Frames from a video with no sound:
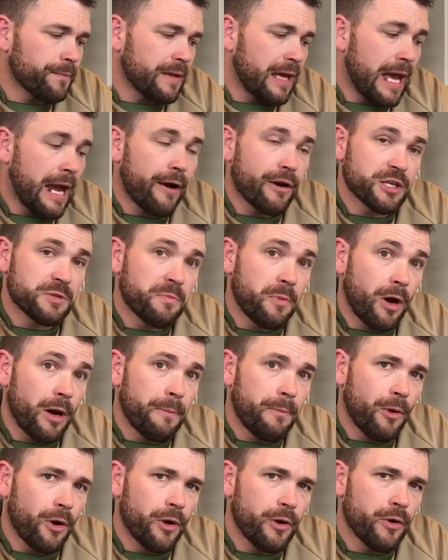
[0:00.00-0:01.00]
Harris
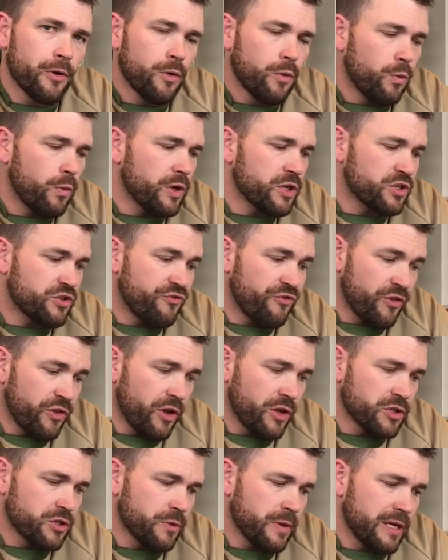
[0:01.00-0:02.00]
bipod, which, for
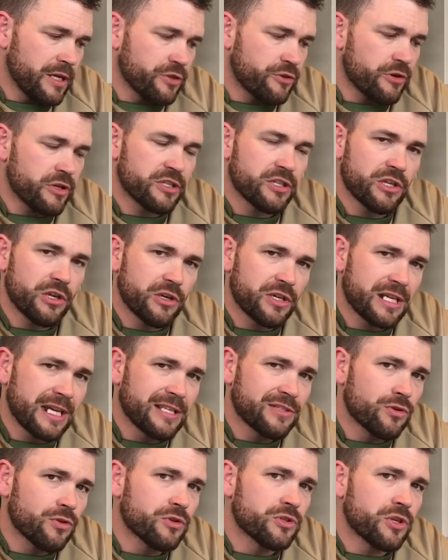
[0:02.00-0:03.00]
those who are interested,
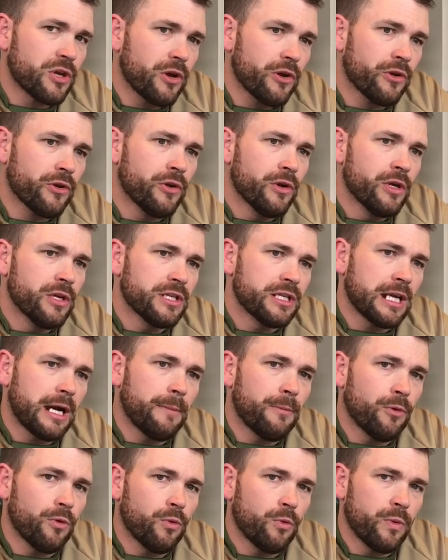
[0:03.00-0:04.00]
does also
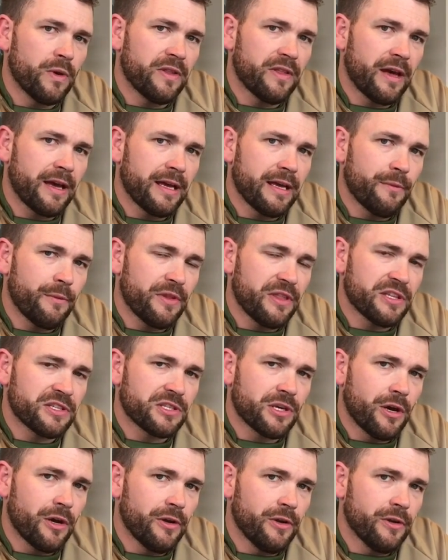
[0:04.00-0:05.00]
double with
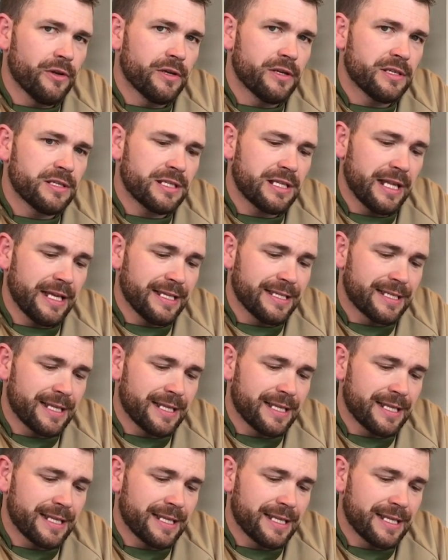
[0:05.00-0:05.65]
its own sling